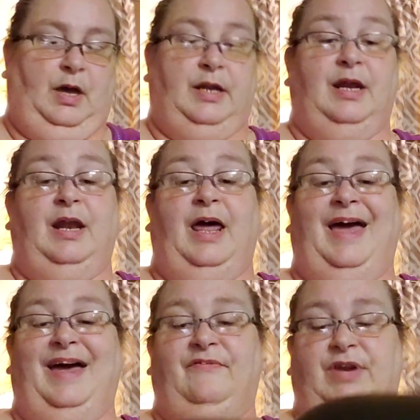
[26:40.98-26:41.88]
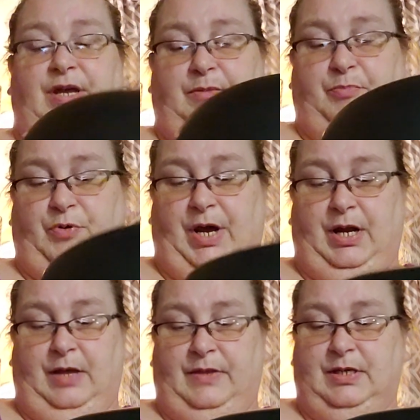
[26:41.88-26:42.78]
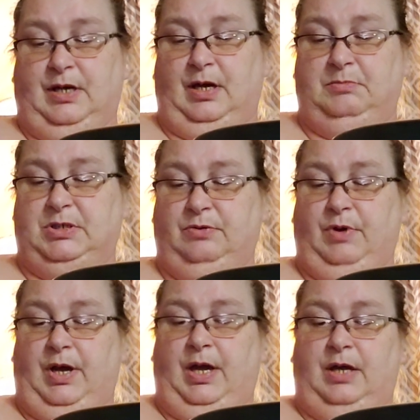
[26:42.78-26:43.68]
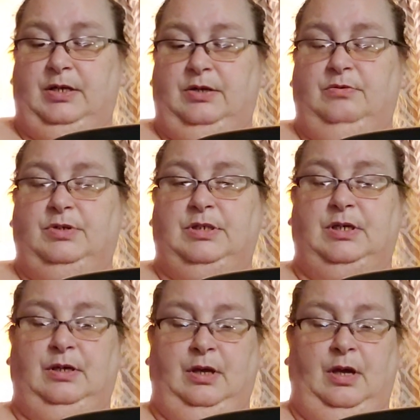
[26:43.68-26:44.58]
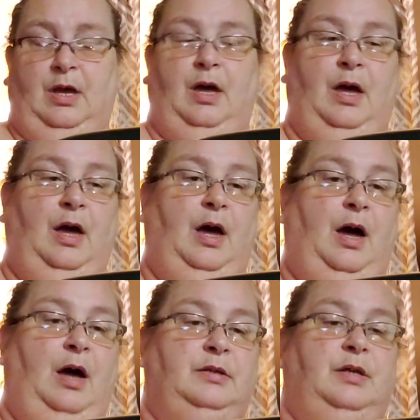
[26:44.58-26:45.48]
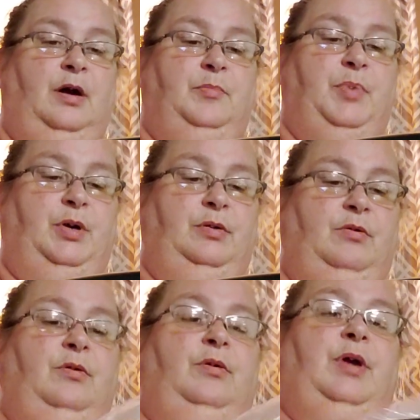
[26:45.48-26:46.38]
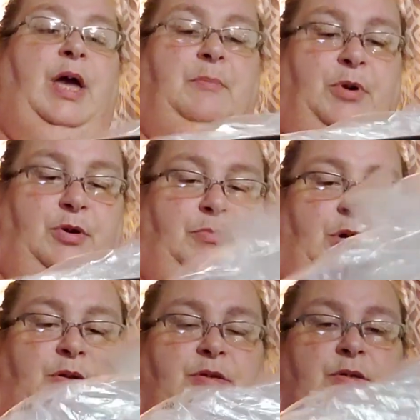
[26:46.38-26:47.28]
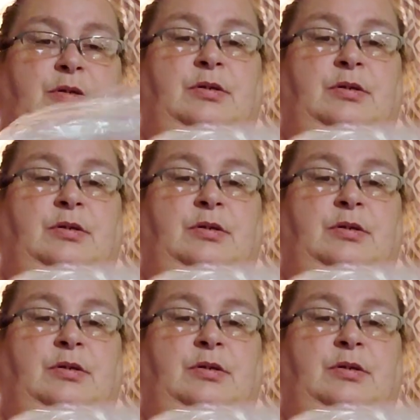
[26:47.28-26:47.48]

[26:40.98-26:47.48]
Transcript: I didn't have any bread at the time so I had to use hot dog bun or hamburger bun